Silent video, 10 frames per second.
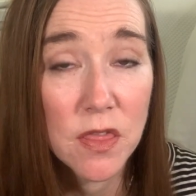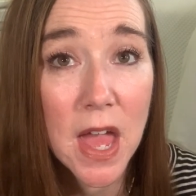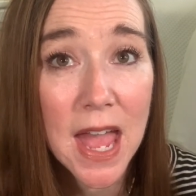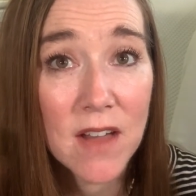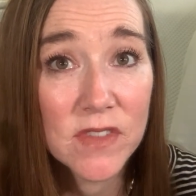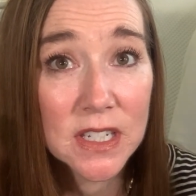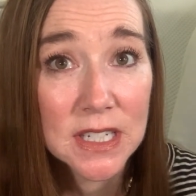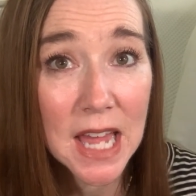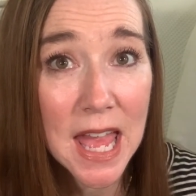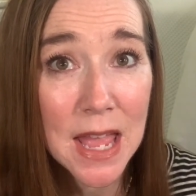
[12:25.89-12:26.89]
They have the
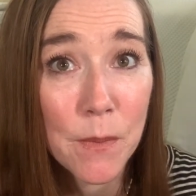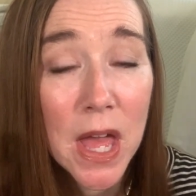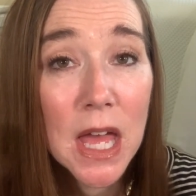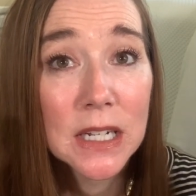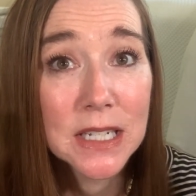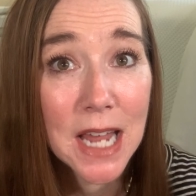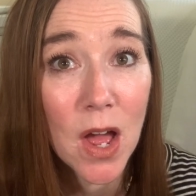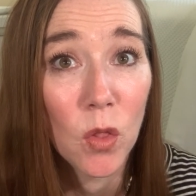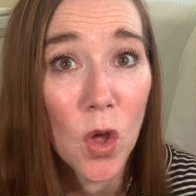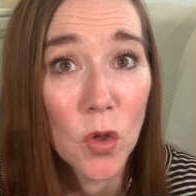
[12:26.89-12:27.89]
same
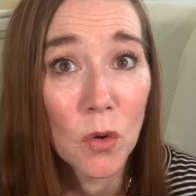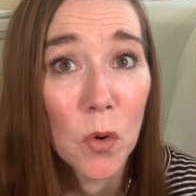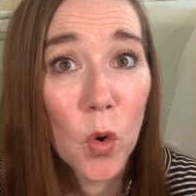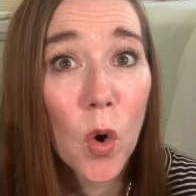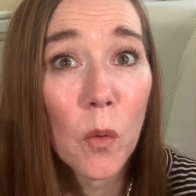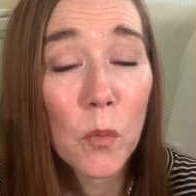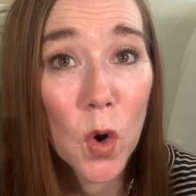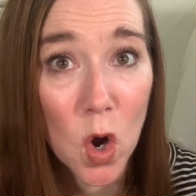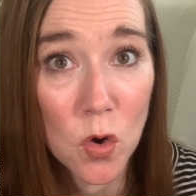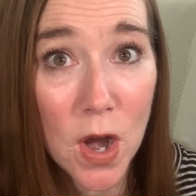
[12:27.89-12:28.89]
downloadable
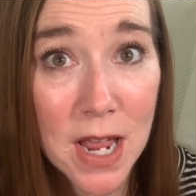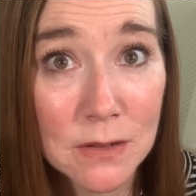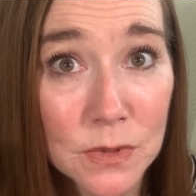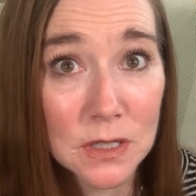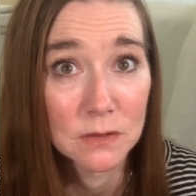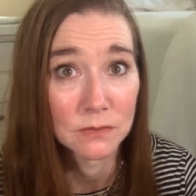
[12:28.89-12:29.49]
programs.